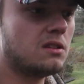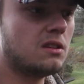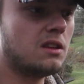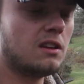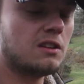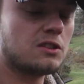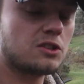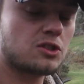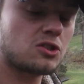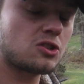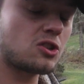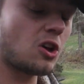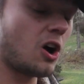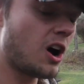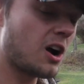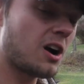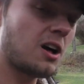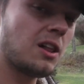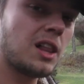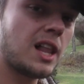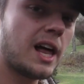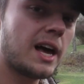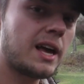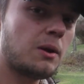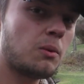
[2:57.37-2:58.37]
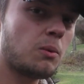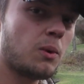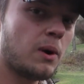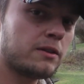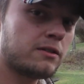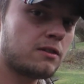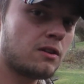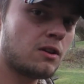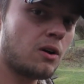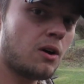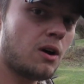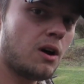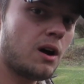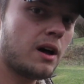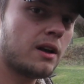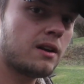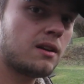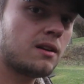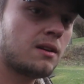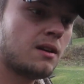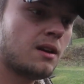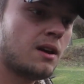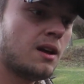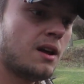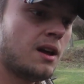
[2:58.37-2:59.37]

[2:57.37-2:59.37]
the stock light wasn't on.